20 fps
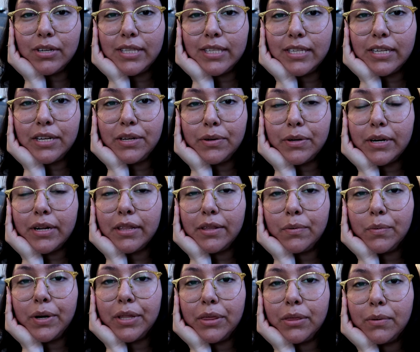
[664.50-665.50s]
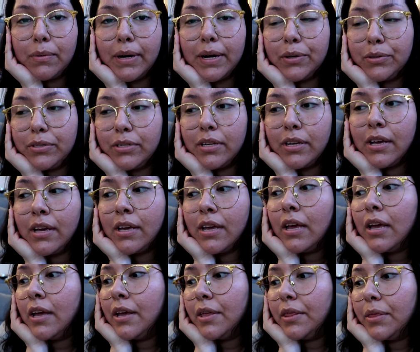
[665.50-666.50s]
continue another one throughout
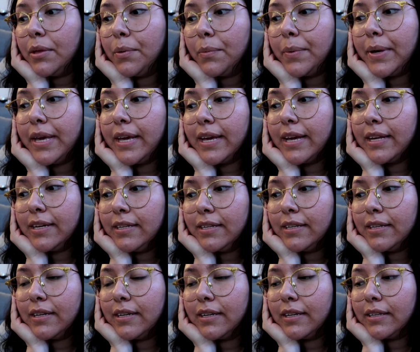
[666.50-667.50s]
the weekend